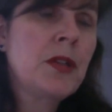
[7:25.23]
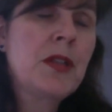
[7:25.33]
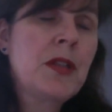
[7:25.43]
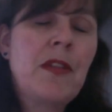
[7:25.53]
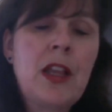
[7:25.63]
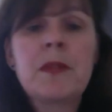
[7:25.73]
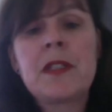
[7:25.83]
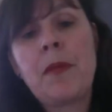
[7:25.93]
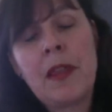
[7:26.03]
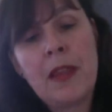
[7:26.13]
develop
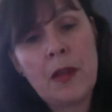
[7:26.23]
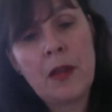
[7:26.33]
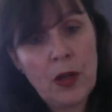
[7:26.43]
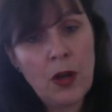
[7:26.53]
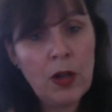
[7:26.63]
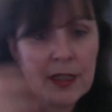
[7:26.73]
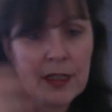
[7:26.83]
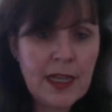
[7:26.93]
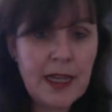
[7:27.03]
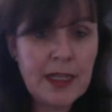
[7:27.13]
something that we called a
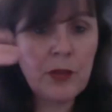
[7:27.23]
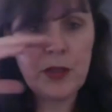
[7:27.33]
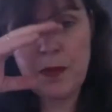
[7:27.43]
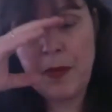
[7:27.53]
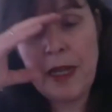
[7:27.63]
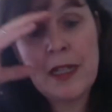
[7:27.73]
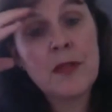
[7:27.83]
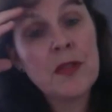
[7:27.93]
10-year perspective.